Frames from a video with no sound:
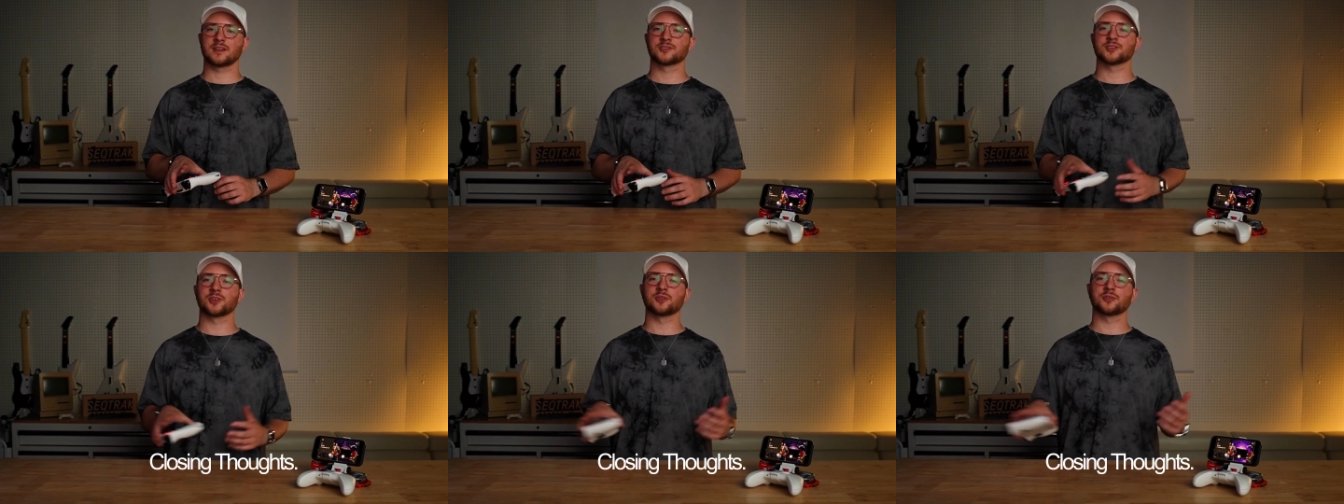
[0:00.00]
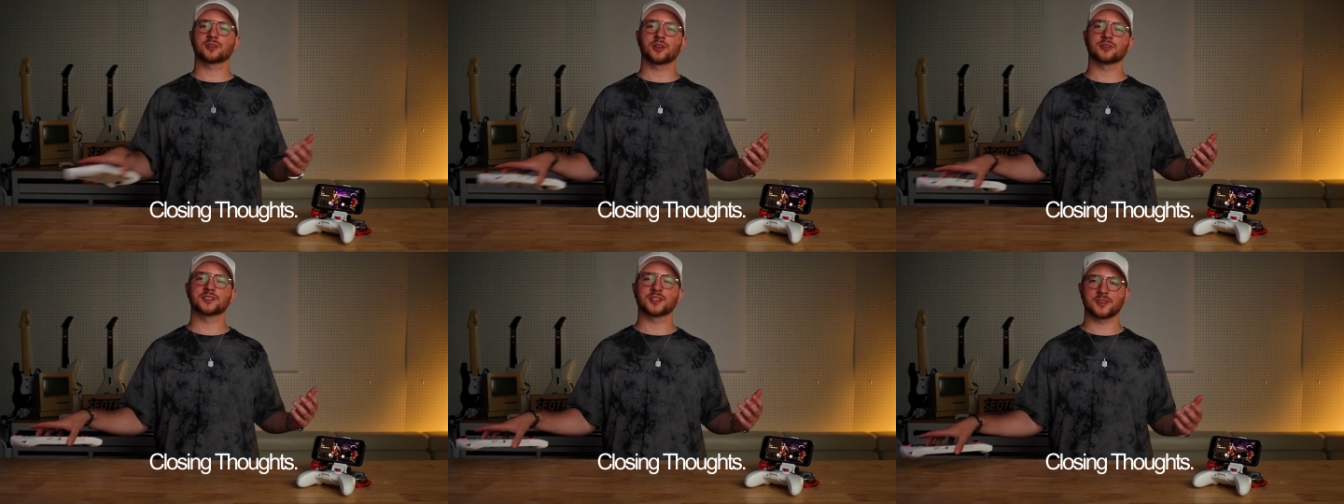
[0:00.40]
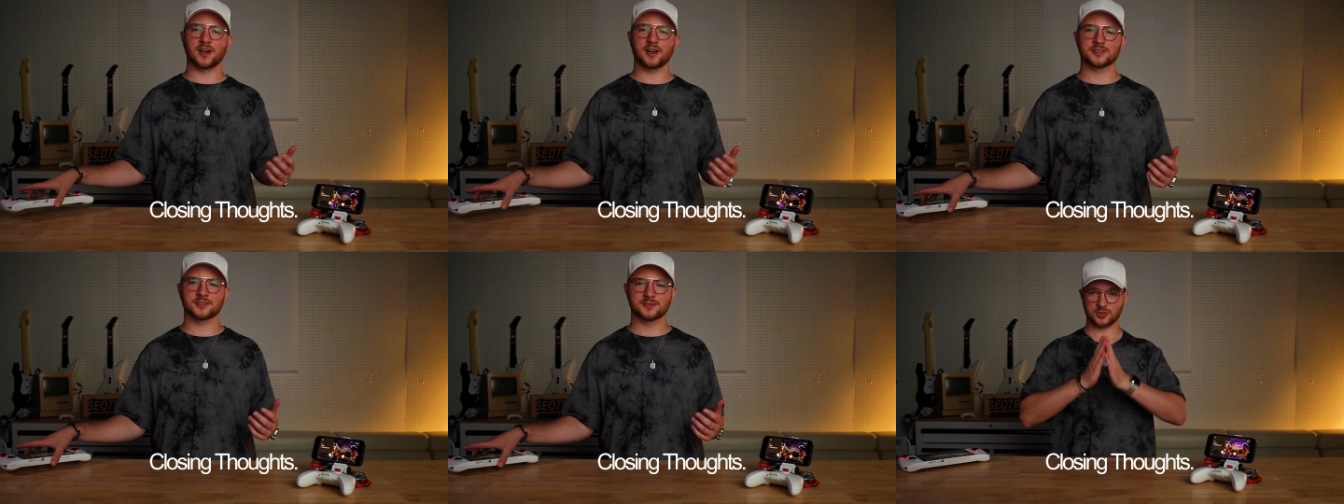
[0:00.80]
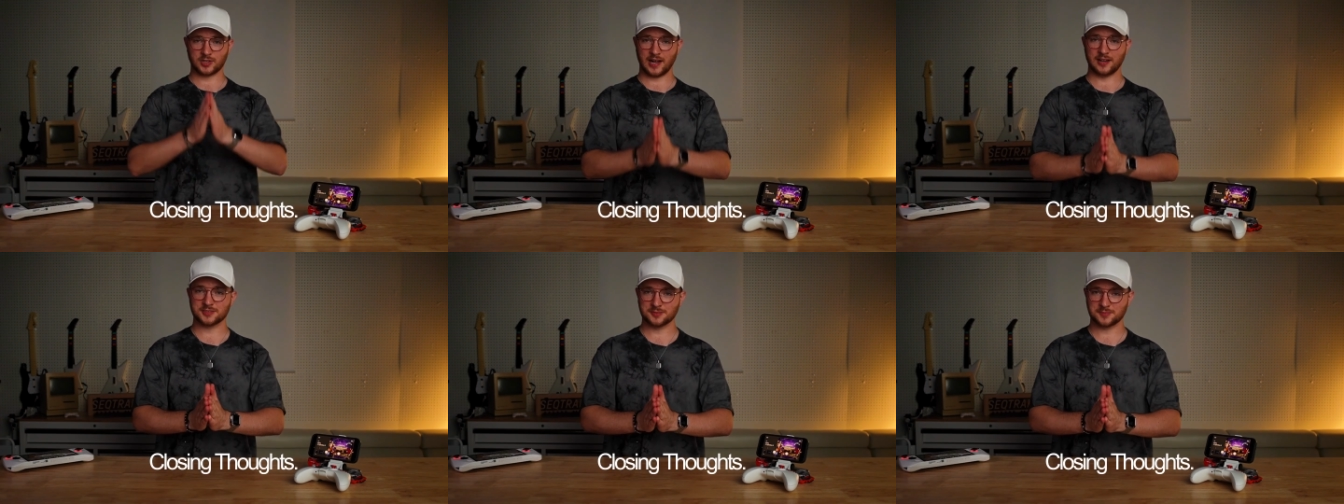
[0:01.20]
So, closing thoughts.
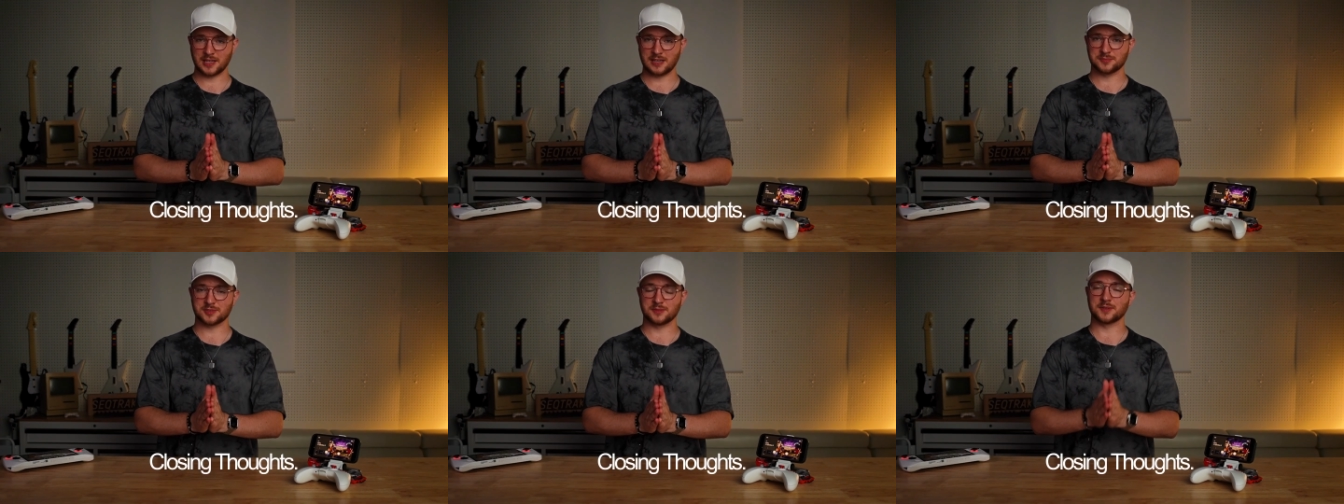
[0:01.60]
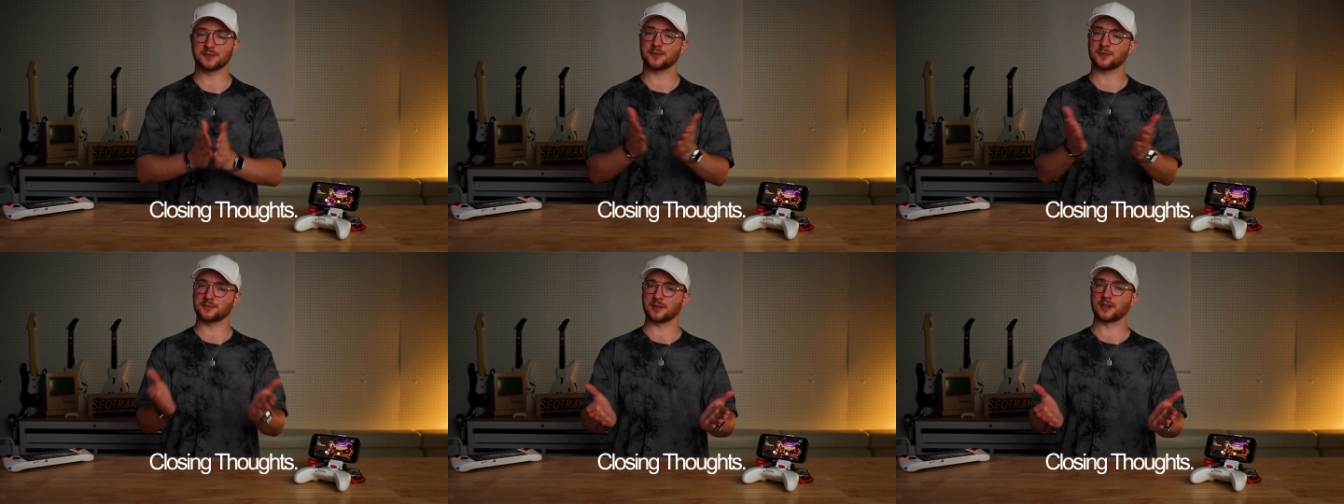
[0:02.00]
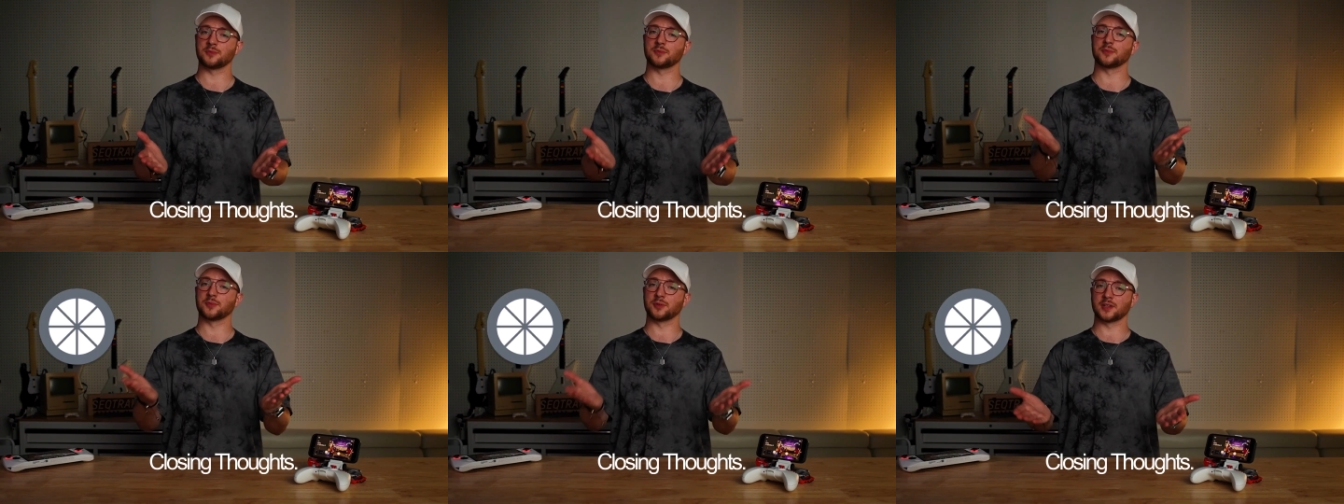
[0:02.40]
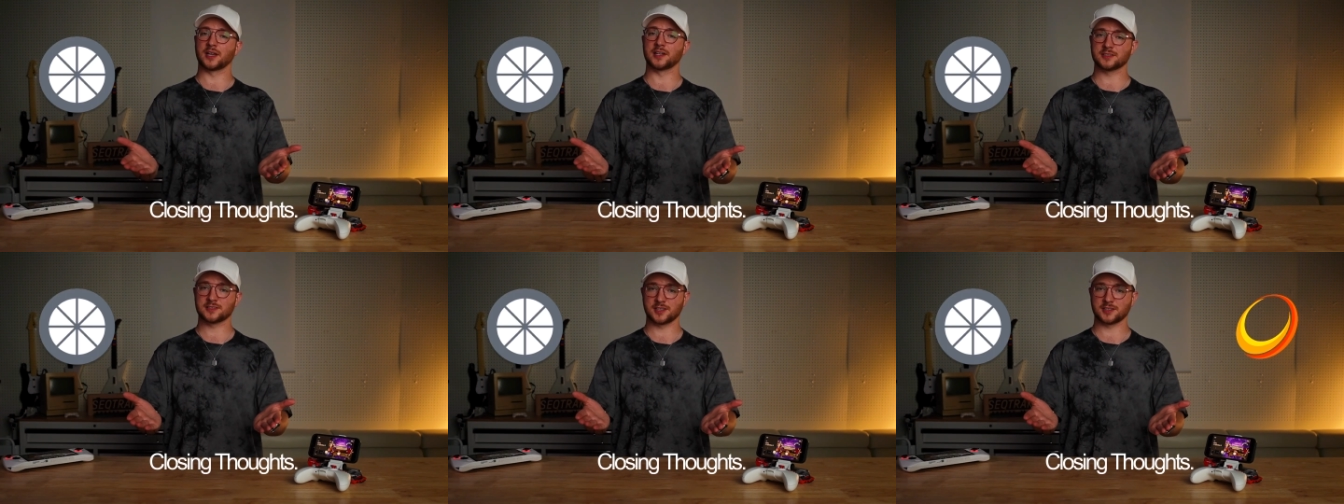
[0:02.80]
Try out some game streaming for free with
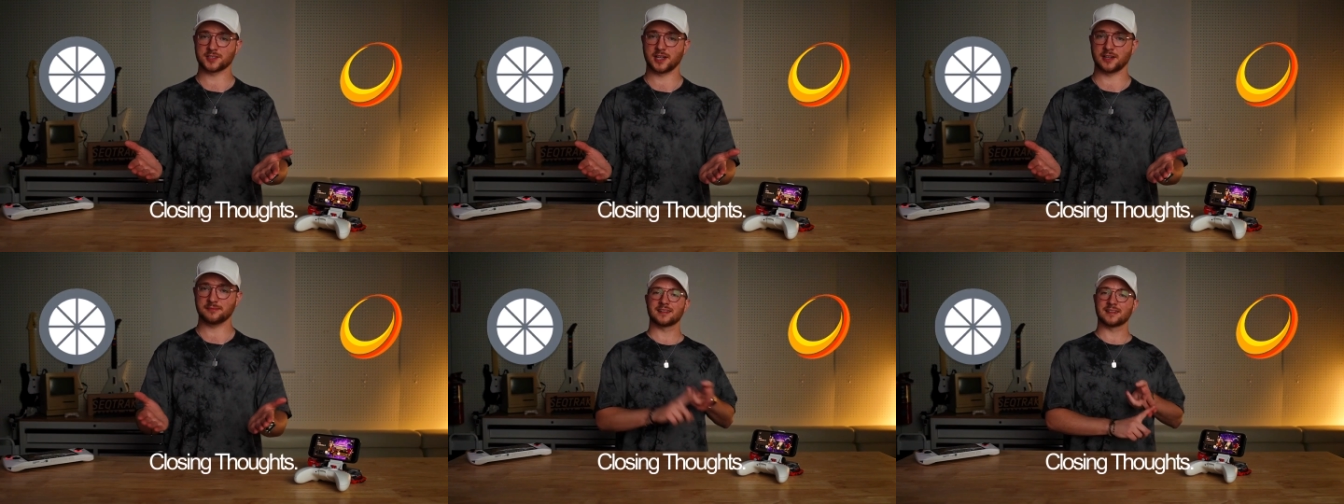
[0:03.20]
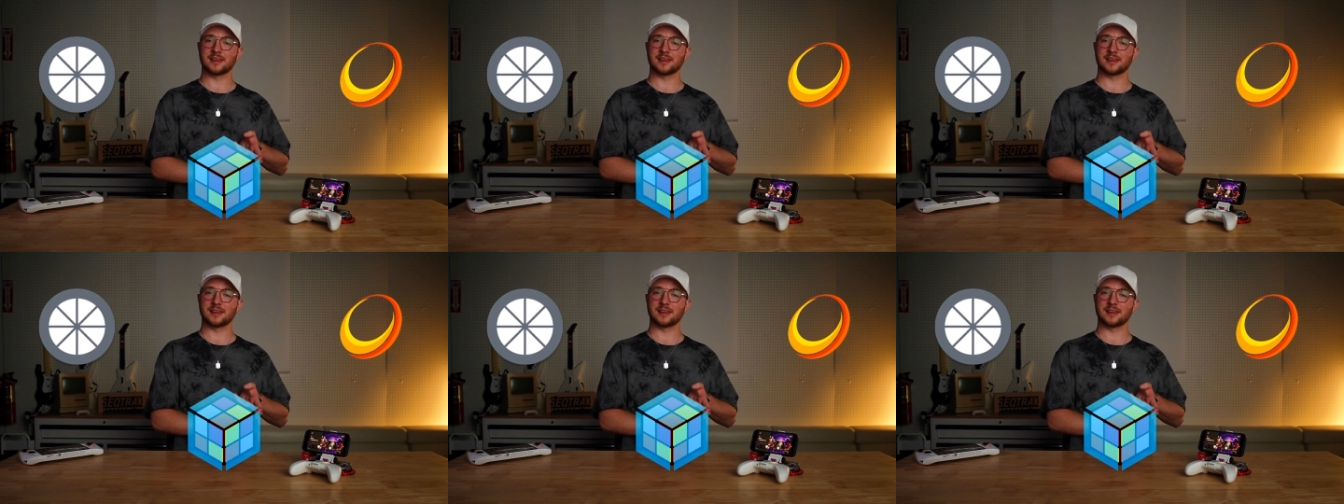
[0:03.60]
Moonlight and Sunshine.